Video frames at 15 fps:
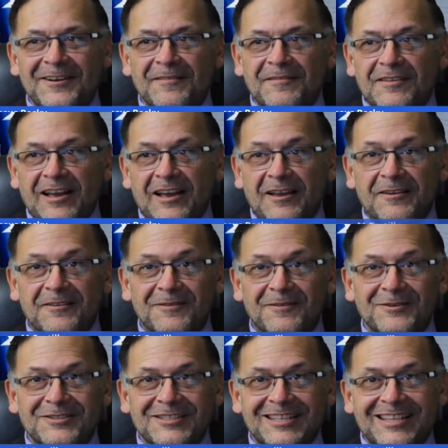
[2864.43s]
Ay, me
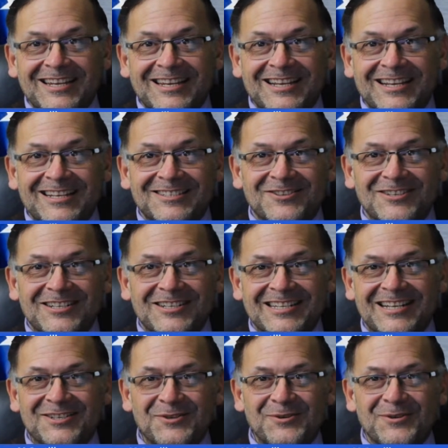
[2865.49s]
gusta andar en calzones en
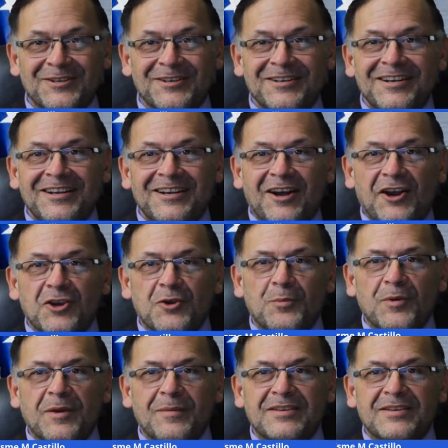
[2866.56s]
la scooter. Are you
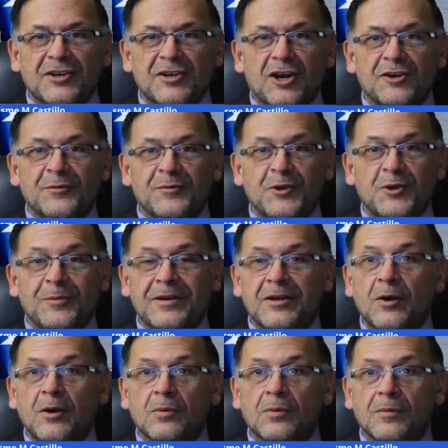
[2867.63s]
bringing me cigars from Cuba? No.